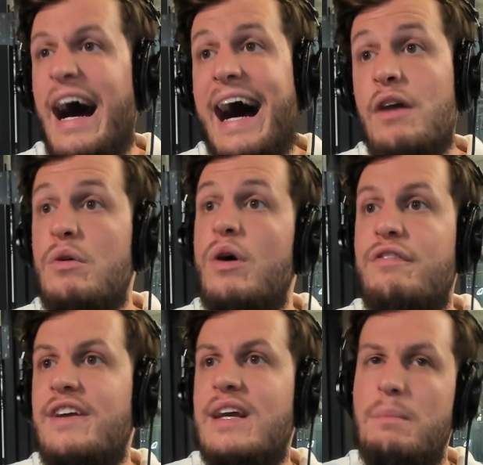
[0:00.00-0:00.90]
I don't know
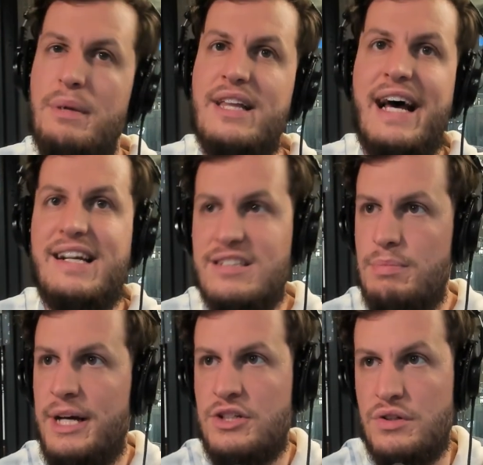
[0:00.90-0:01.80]
if he can be that
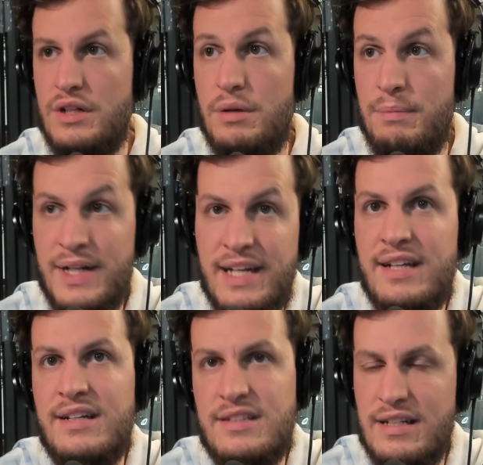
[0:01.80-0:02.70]
special though, but
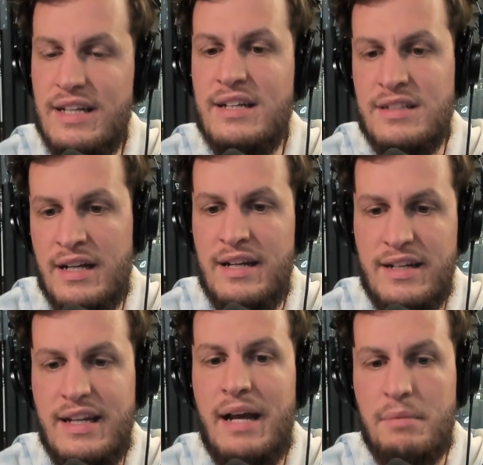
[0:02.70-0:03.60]
he is he is a
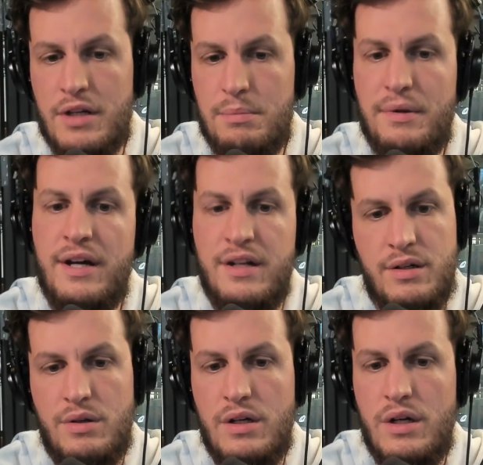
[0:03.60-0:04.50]
damn good player
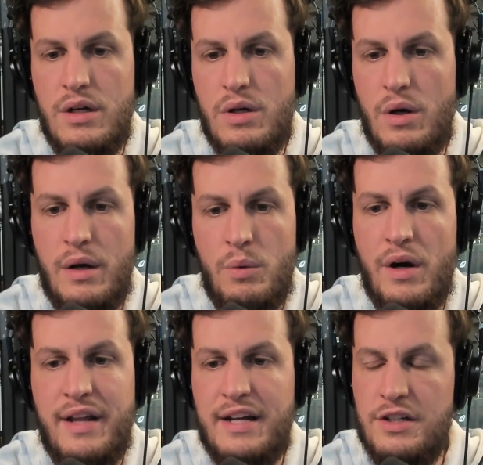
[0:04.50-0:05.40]
and uh,
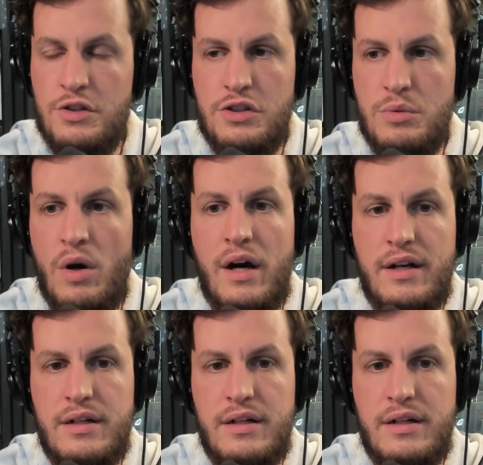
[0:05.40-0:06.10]
one that you should want.